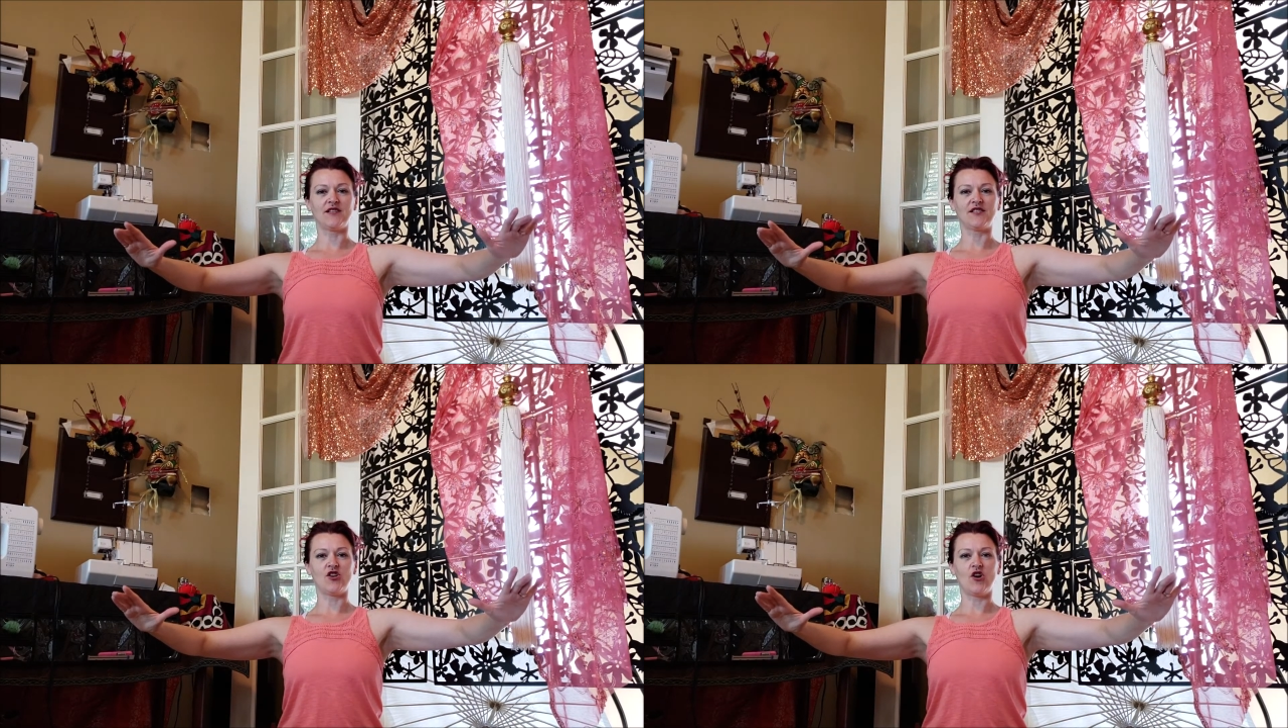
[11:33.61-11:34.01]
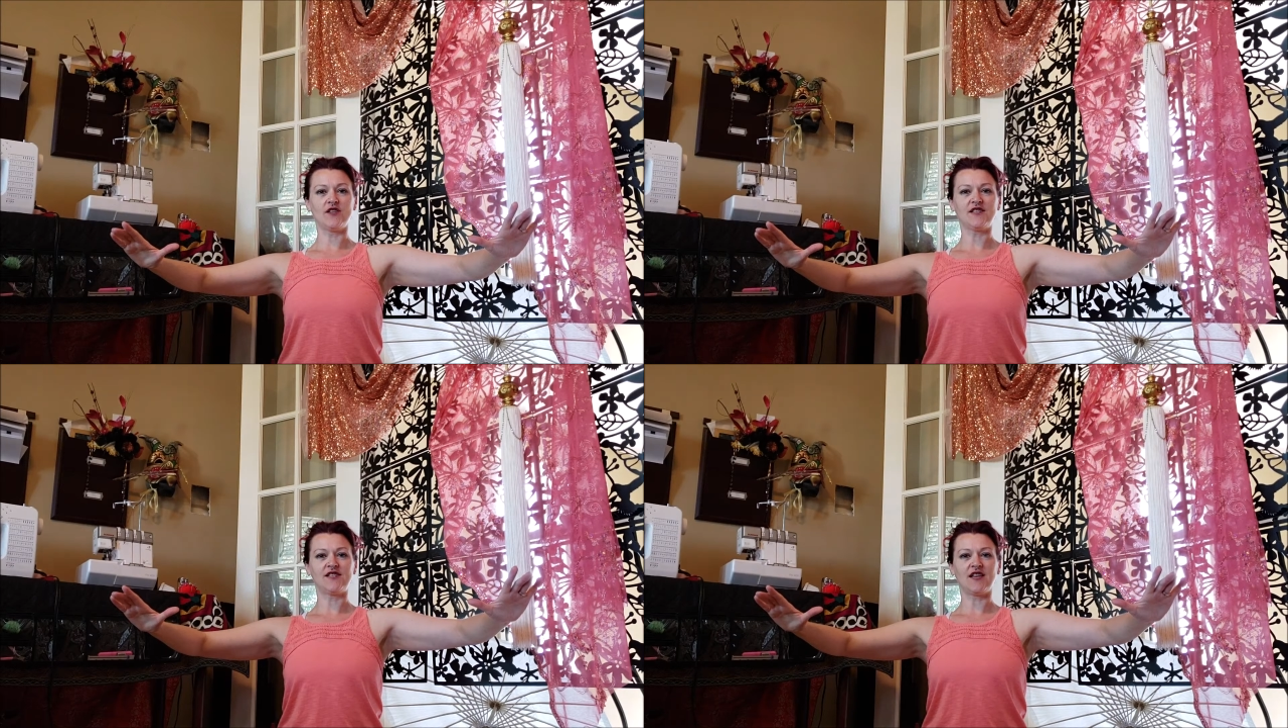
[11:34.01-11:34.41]
It's
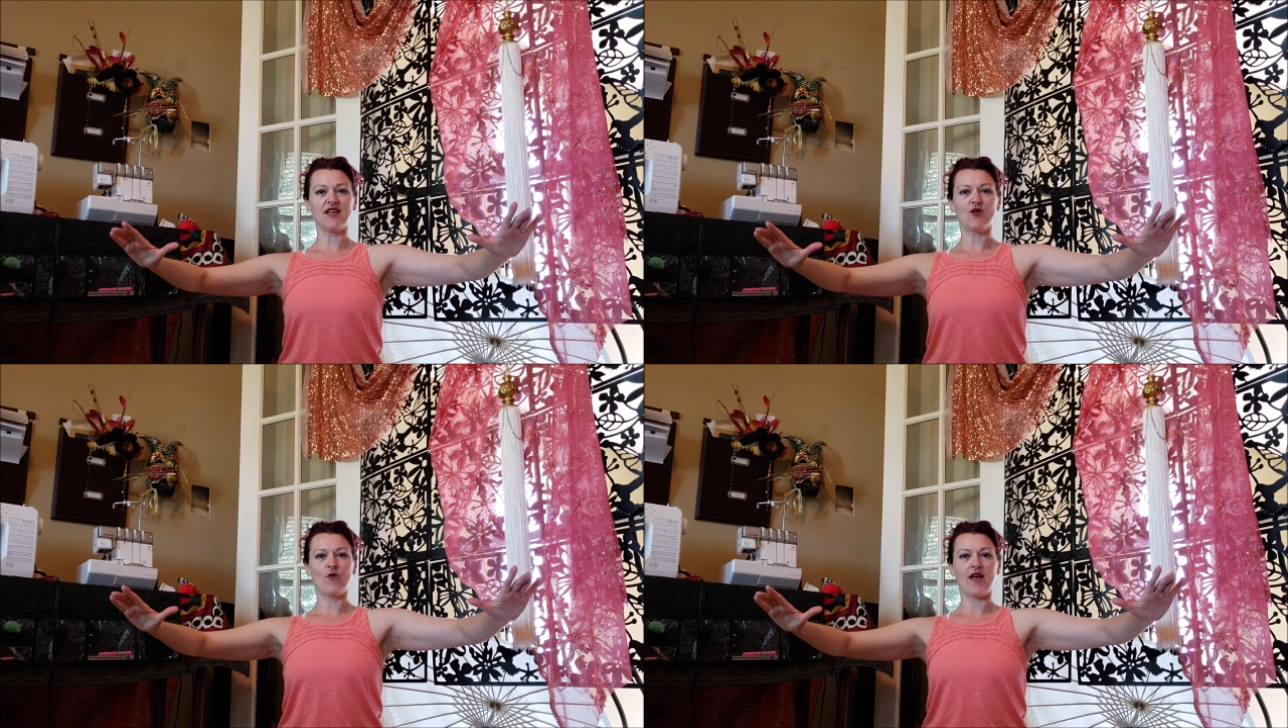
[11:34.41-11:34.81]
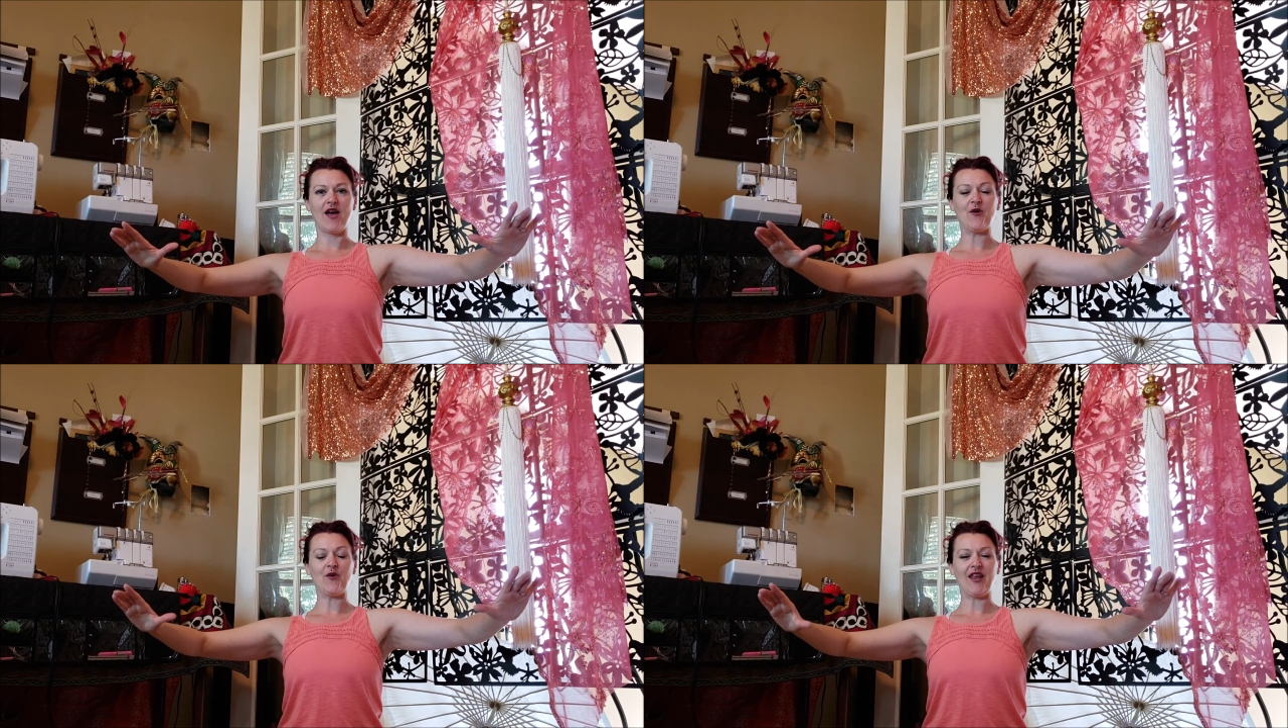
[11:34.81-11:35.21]
not sticking way
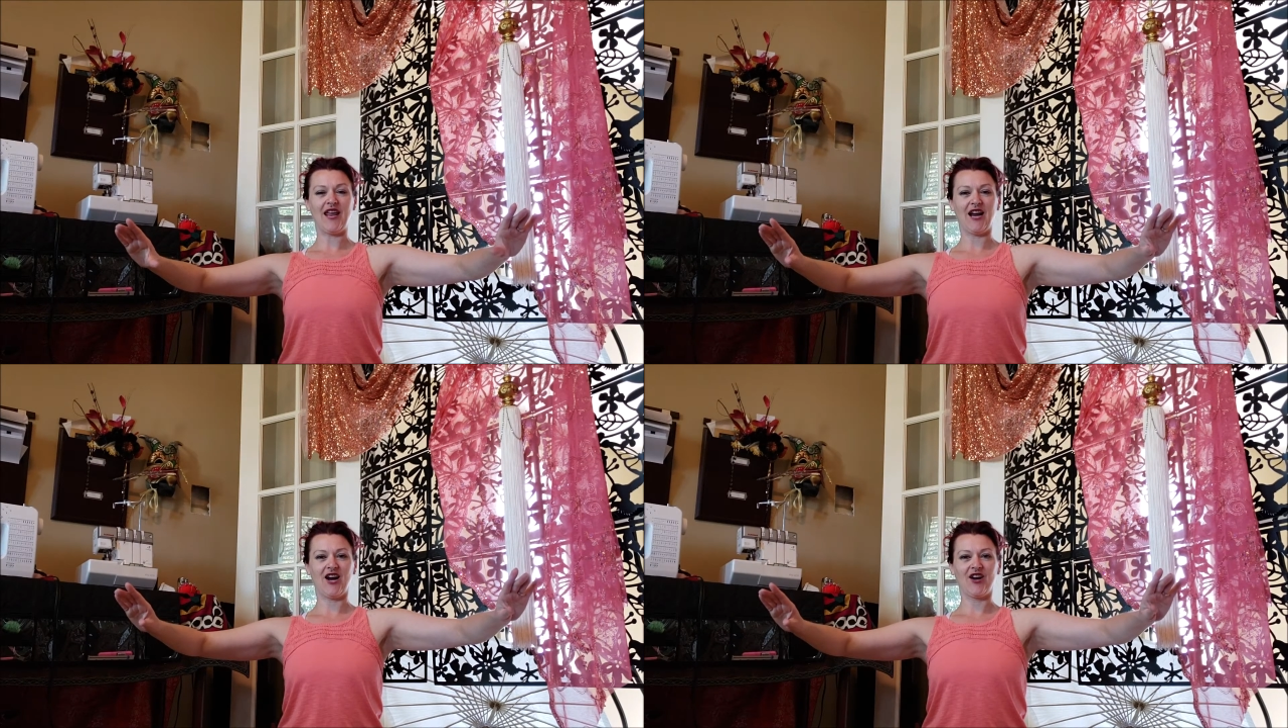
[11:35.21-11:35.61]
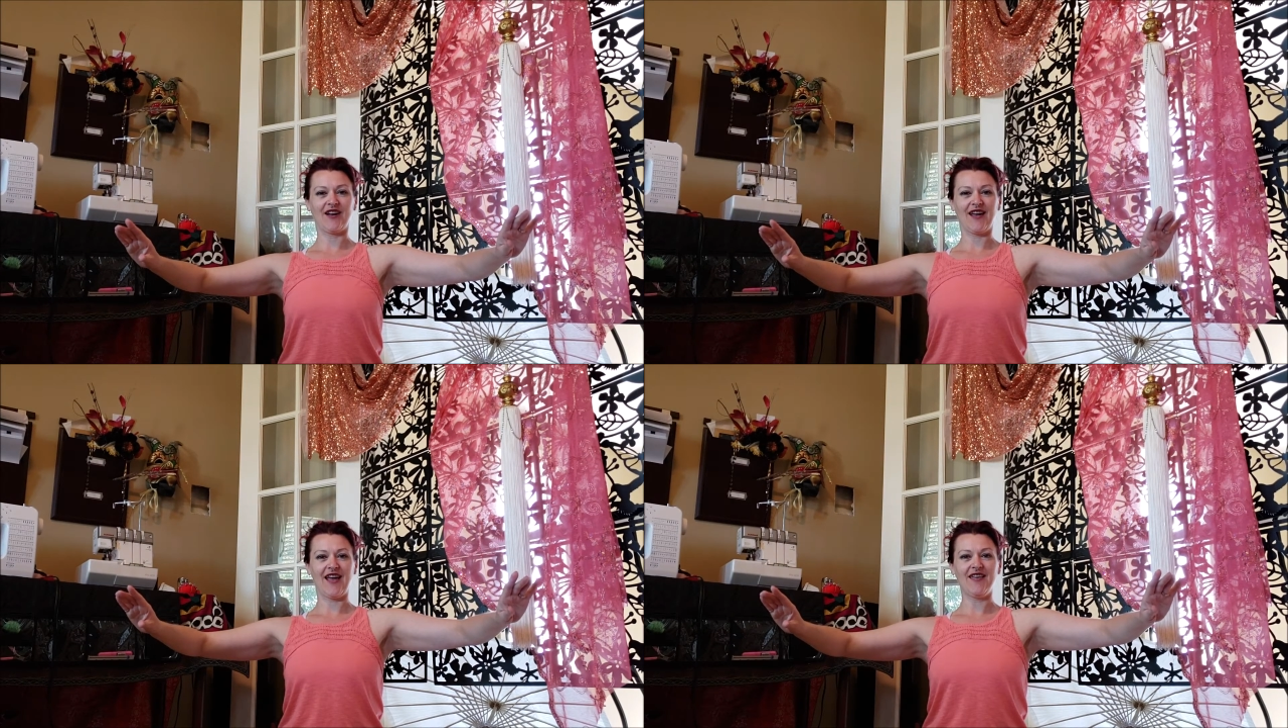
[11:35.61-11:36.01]
out here,
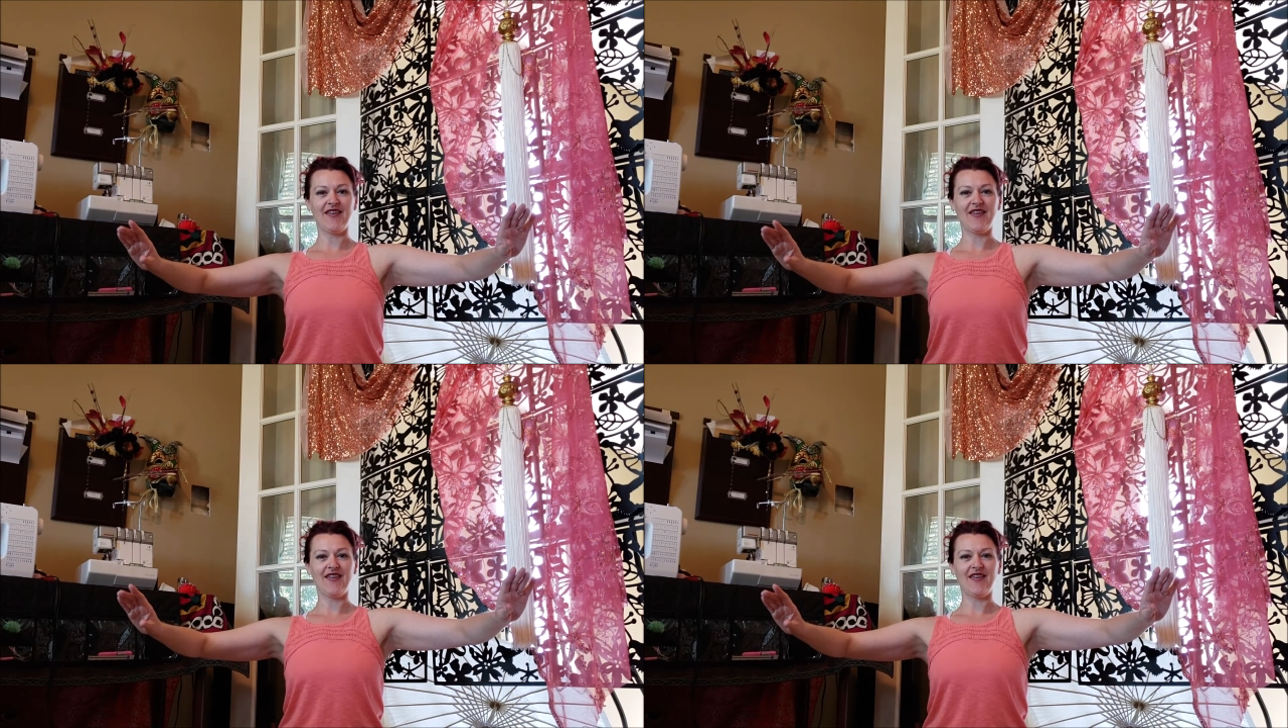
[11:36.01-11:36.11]
okay?